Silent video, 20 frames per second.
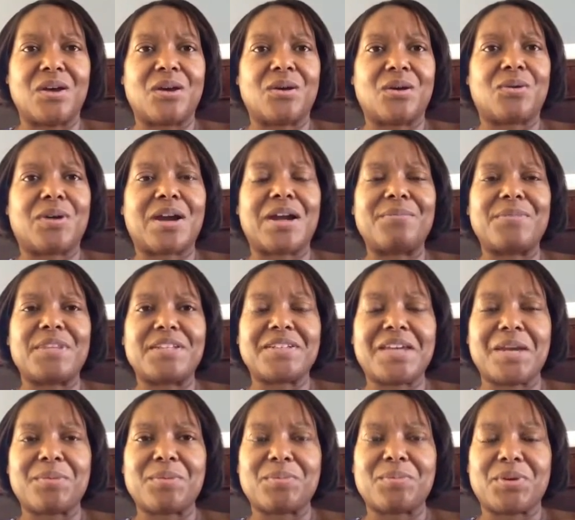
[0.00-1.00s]
Or I'm the
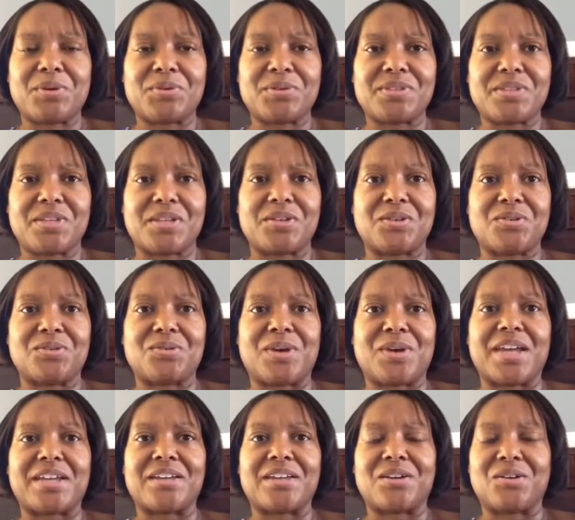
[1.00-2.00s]
type of person who
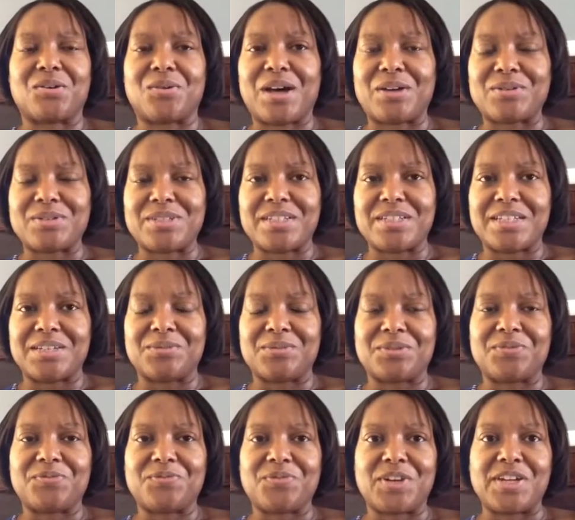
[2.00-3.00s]
I can go out to eat
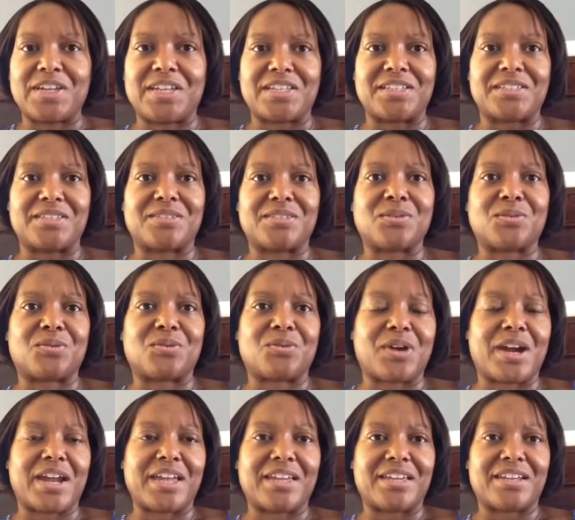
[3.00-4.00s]
with friends,
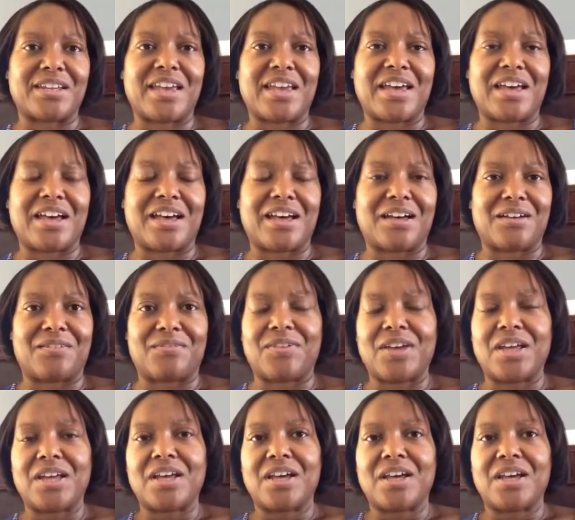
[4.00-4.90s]
or I can have